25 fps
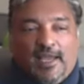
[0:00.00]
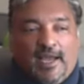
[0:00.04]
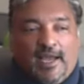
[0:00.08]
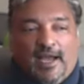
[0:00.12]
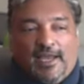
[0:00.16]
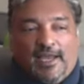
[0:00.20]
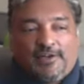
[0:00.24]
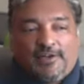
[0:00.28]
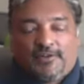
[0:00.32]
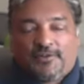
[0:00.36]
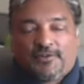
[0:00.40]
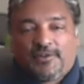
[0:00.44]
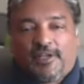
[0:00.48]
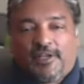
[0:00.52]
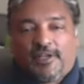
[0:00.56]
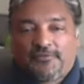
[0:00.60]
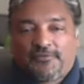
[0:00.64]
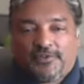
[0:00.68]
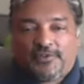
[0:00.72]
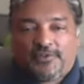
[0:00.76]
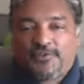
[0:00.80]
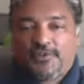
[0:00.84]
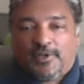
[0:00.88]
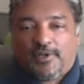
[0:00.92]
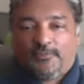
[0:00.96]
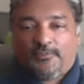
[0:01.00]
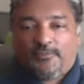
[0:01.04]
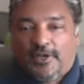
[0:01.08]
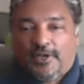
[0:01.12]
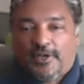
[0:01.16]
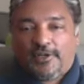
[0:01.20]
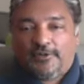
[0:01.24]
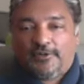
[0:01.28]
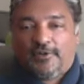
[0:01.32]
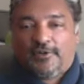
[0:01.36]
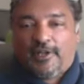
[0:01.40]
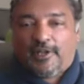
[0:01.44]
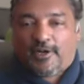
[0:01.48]
I don't have to jump out
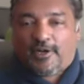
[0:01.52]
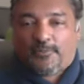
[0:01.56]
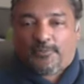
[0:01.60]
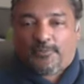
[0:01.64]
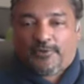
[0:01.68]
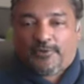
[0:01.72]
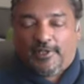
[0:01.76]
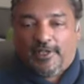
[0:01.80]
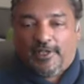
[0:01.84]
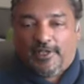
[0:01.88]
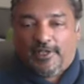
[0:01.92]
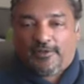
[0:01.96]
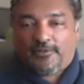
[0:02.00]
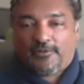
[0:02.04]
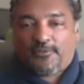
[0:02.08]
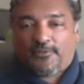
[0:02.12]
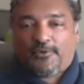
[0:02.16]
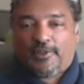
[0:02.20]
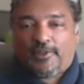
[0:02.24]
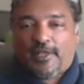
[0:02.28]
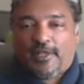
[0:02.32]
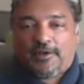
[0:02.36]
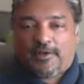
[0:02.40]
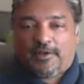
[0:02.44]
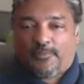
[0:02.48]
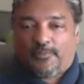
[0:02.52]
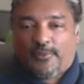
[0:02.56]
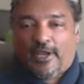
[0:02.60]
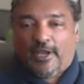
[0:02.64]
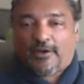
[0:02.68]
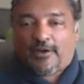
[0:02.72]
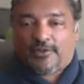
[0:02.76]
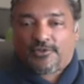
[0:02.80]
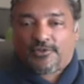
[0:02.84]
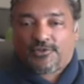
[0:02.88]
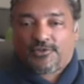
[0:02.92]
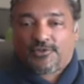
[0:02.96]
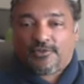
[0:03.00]
of an airplane without a
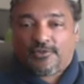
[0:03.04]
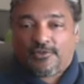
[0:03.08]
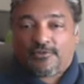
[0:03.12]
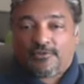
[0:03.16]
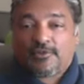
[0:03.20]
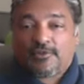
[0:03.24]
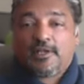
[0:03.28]
parachute